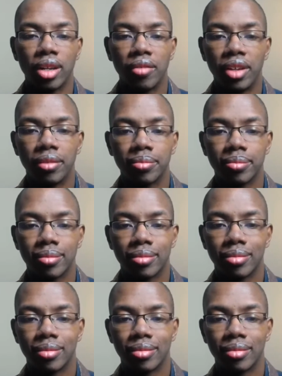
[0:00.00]
of it.
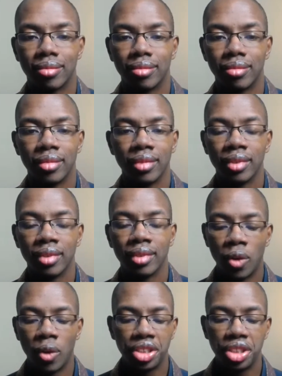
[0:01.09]

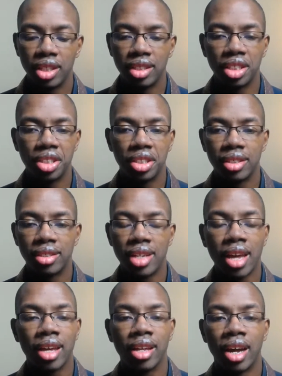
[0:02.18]
Washing the dishes,
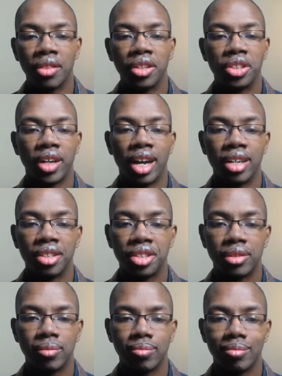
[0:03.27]
taking out the
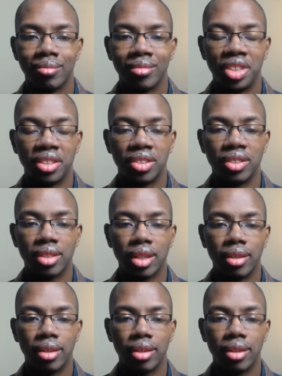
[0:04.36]
trash, just as good.